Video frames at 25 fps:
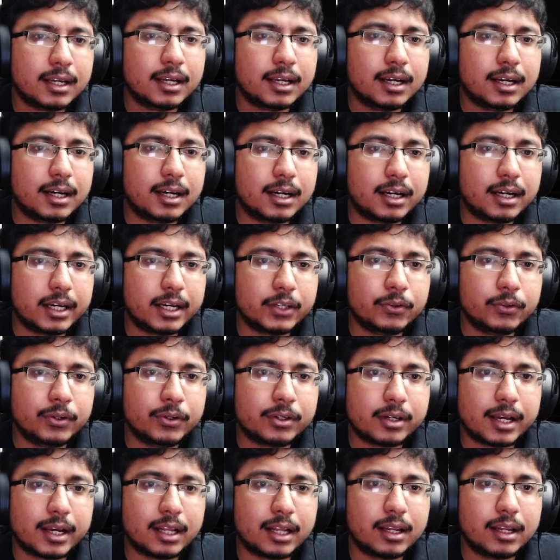You need
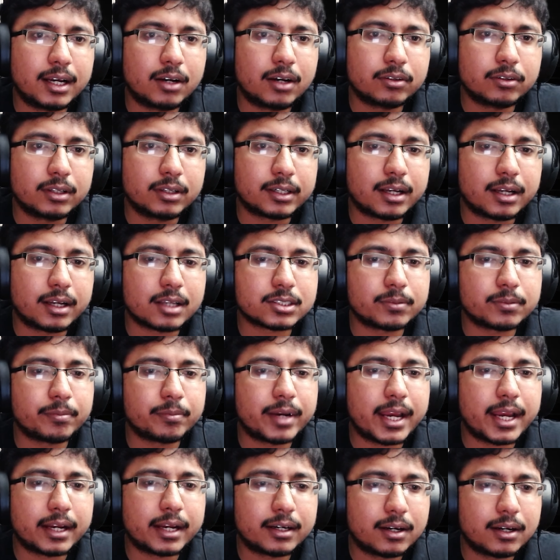to allow the custom
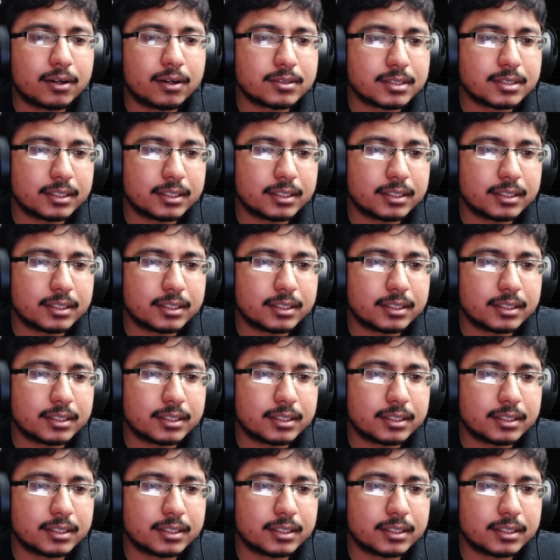backgrounds,